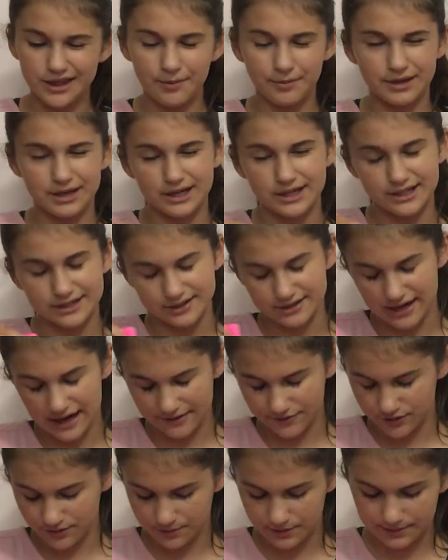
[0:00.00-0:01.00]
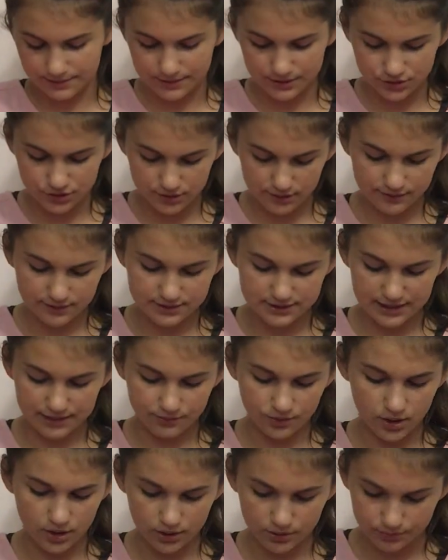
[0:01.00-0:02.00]
I mean, it doesn't have to be, but two of the same
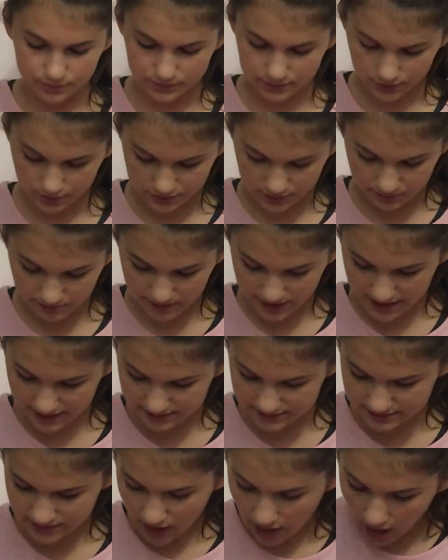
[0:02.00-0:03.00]
color would look the best.